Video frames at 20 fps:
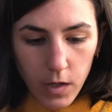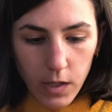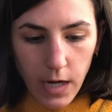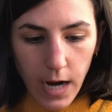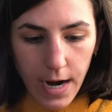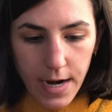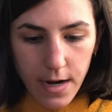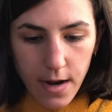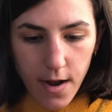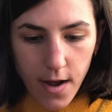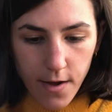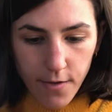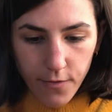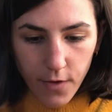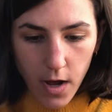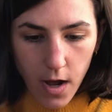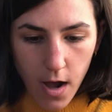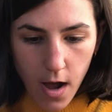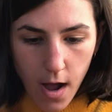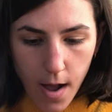kind of
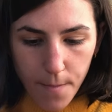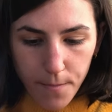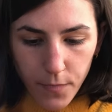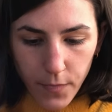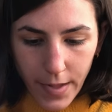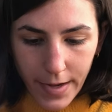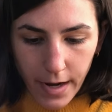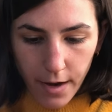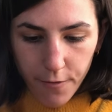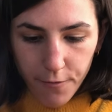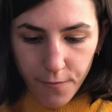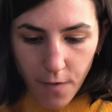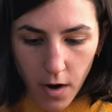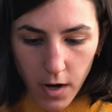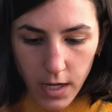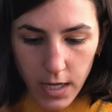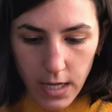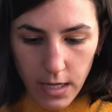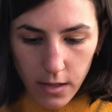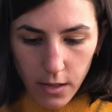like a
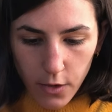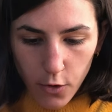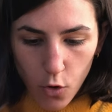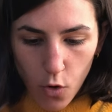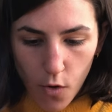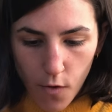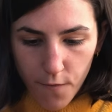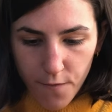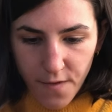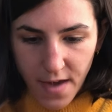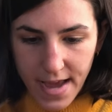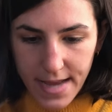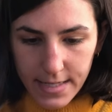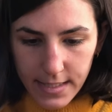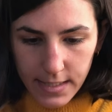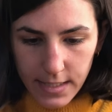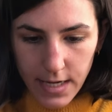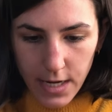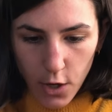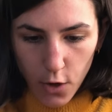funky little
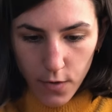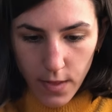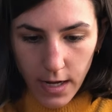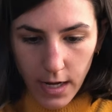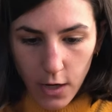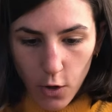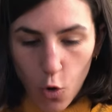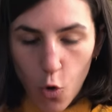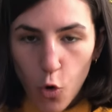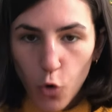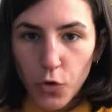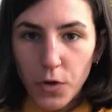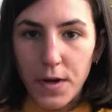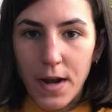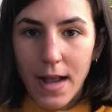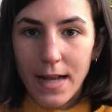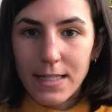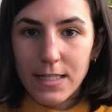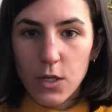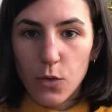vase here that could hold a
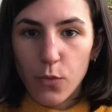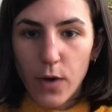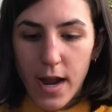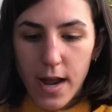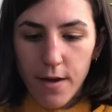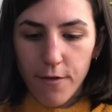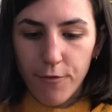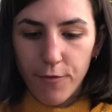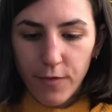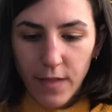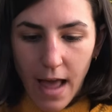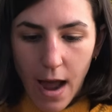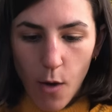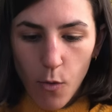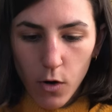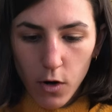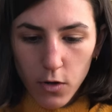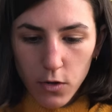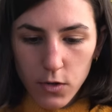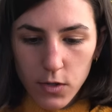nice array of
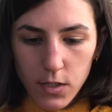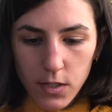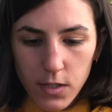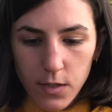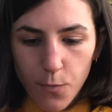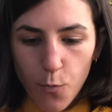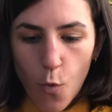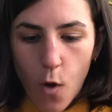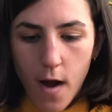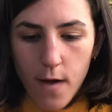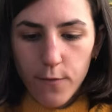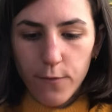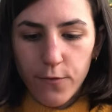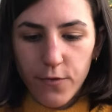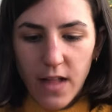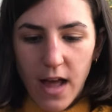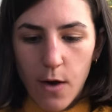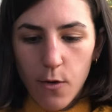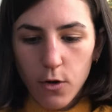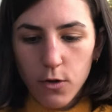flowers, some
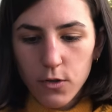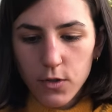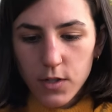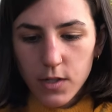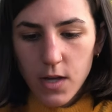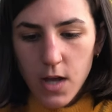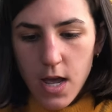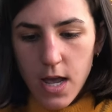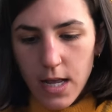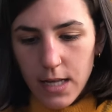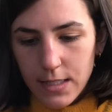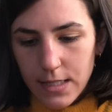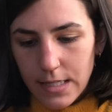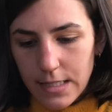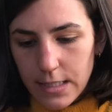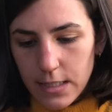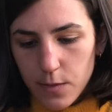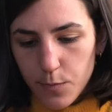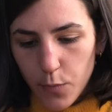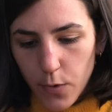wildflowers,
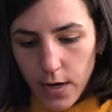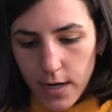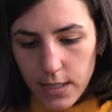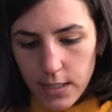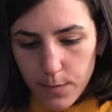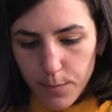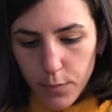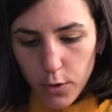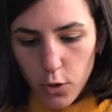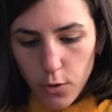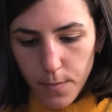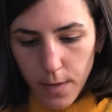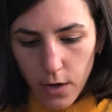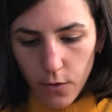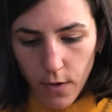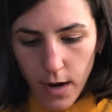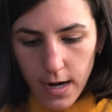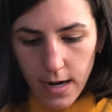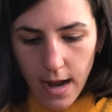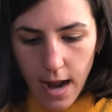since spring is
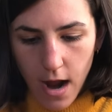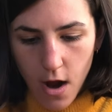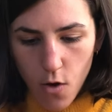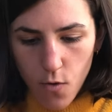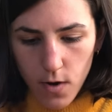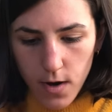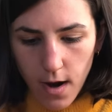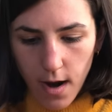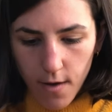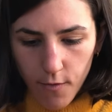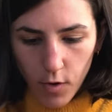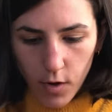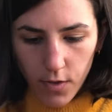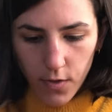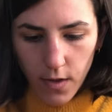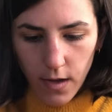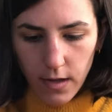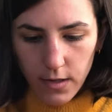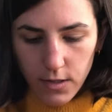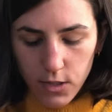blooming right now and
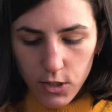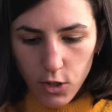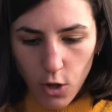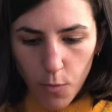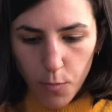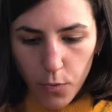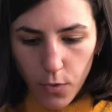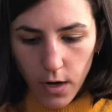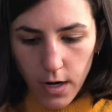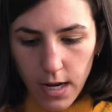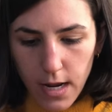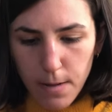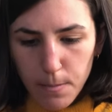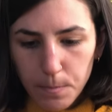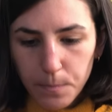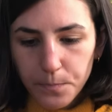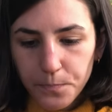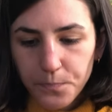everything is so pretty.